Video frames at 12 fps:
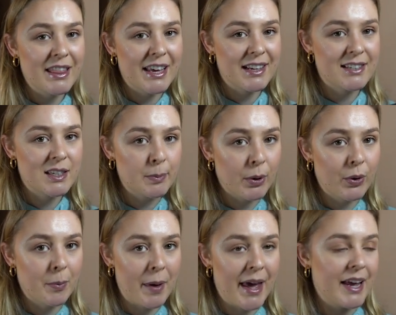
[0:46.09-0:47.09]
the
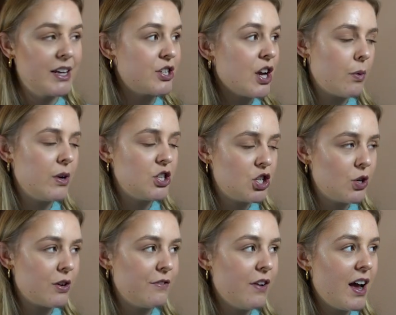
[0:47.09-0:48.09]
explore page, which you
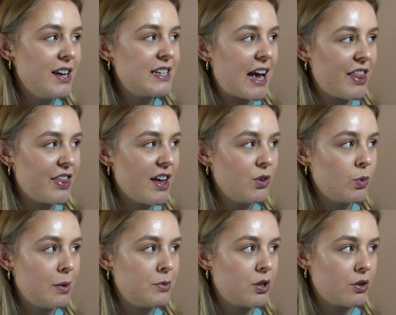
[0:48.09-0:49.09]
can find at
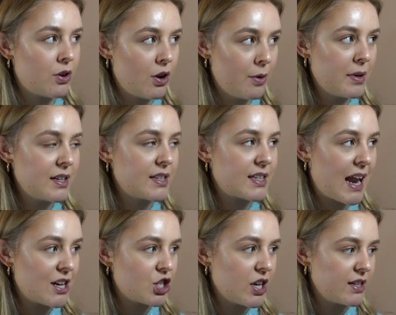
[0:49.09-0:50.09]
thirdweb dot com
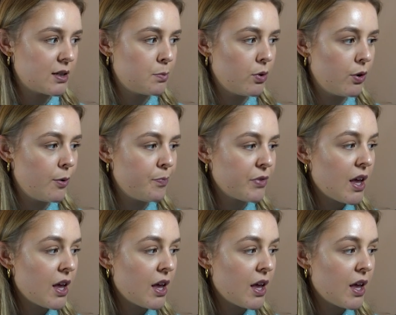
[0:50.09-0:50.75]
slash explore.